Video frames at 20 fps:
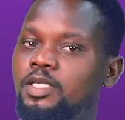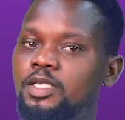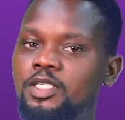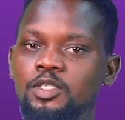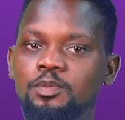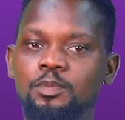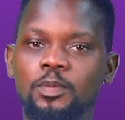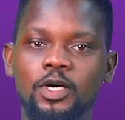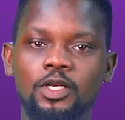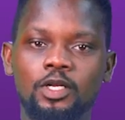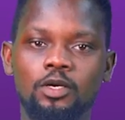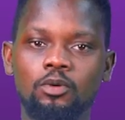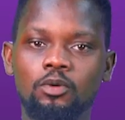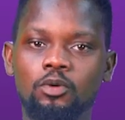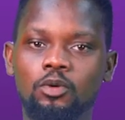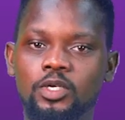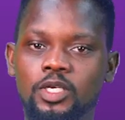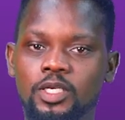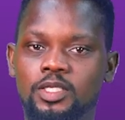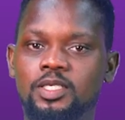This panel
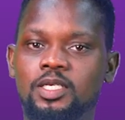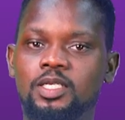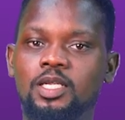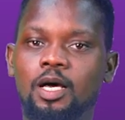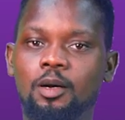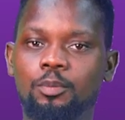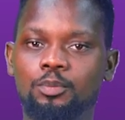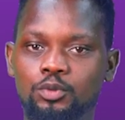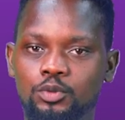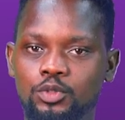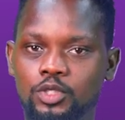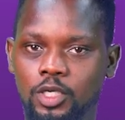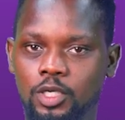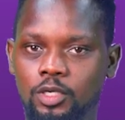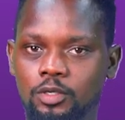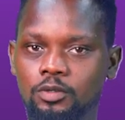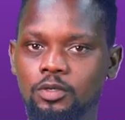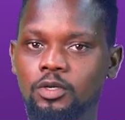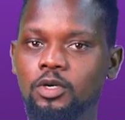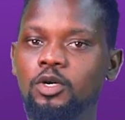located Abuja,
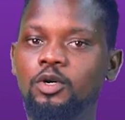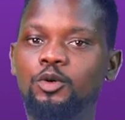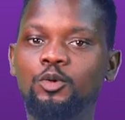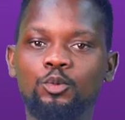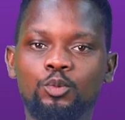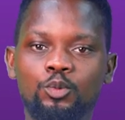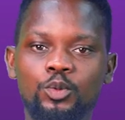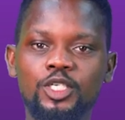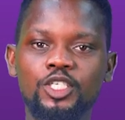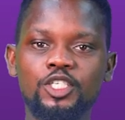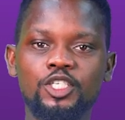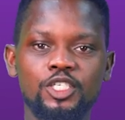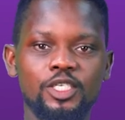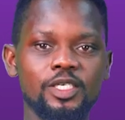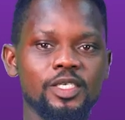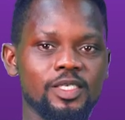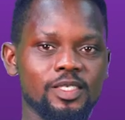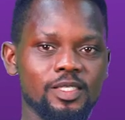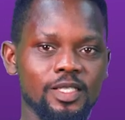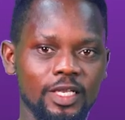which
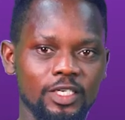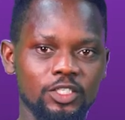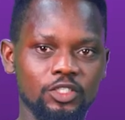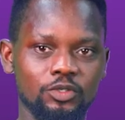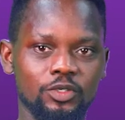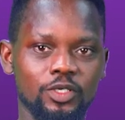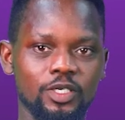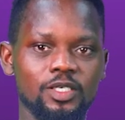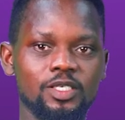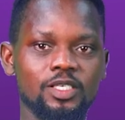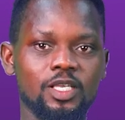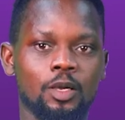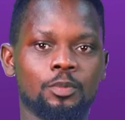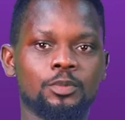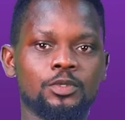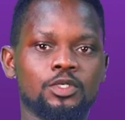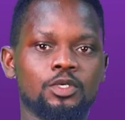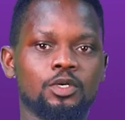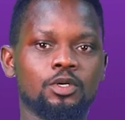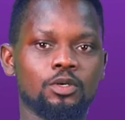is Nigeria's
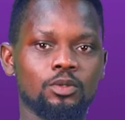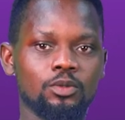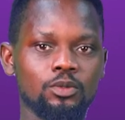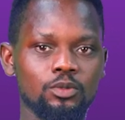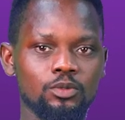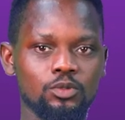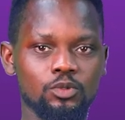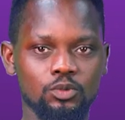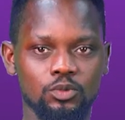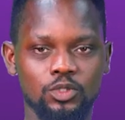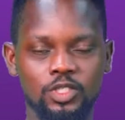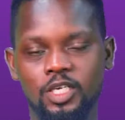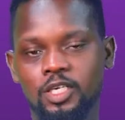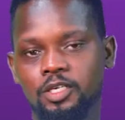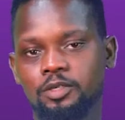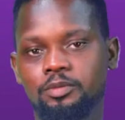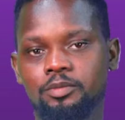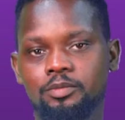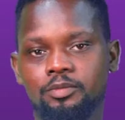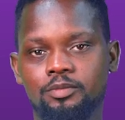capital today.